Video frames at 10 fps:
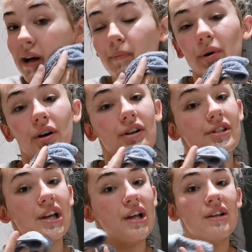that
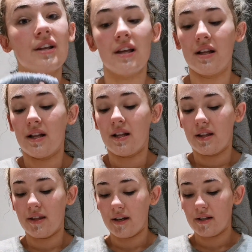person
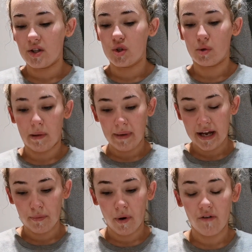that took my
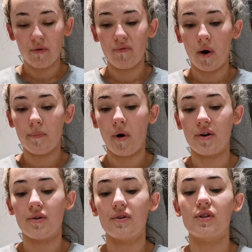makeup off with one
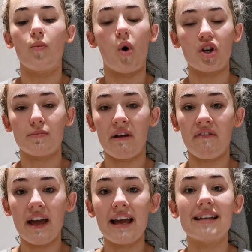product, washed my
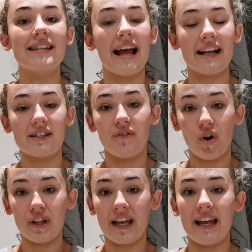face,
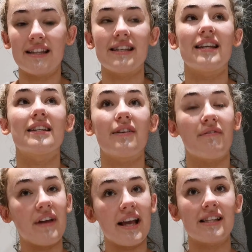exfoliated, did a
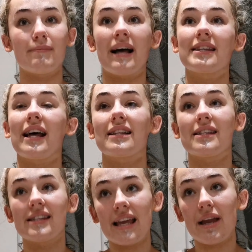face mask, had
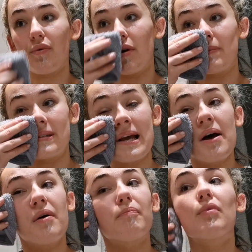serums,
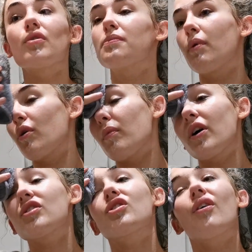multiple
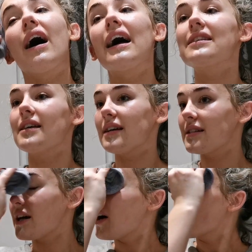
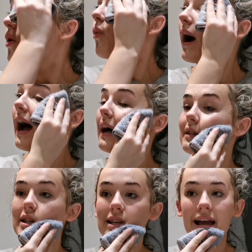moisturisers,
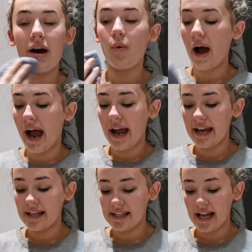whereas now
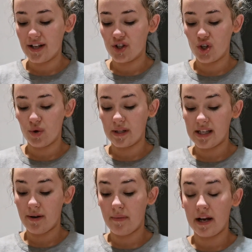I tend to
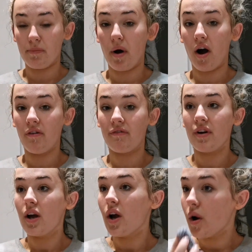take my makeup off
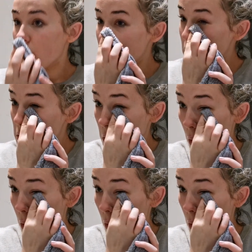with just